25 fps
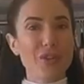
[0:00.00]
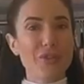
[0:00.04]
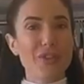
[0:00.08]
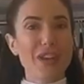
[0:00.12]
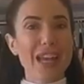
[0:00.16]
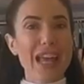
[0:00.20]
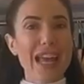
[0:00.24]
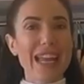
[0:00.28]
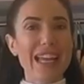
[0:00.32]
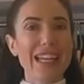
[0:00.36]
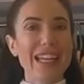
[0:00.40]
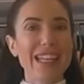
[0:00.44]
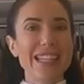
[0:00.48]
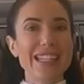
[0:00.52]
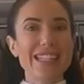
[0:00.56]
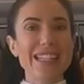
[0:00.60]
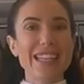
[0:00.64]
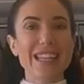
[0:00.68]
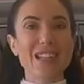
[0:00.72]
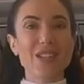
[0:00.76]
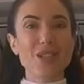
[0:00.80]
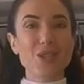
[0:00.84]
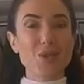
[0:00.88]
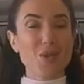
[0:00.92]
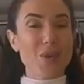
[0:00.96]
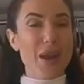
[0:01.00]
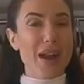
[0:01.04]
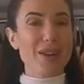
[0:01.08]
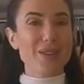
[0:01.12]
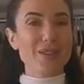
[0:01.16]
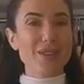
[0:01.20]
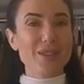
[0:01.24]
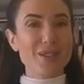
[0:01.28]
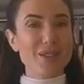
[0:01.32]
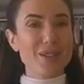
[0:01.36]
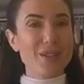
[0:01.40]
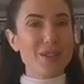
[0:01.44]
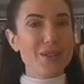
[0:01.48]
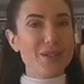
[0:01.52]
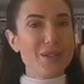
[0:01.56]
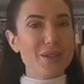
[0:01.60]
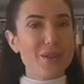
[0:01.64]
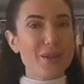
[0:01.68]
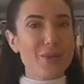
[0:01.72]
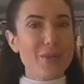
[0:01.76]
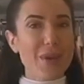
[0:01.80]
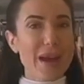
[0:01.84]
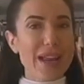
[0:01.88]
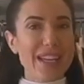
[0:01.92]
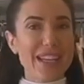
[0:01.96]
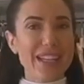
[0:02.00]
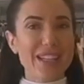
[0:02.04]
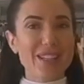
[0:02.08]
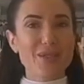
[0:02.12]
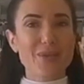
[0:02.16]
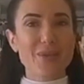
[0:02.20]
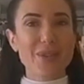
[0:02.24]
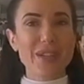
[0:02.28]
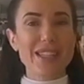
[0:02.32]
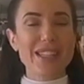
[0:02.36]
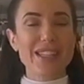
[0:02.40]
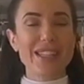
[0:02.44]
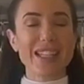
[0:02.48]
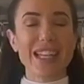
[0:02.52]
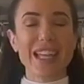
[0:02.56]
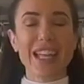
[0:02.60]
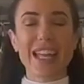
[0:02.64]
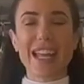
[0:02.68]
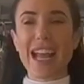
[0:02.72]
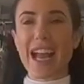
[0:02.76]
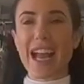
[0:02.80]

of ladies in trouser suits at weddings recently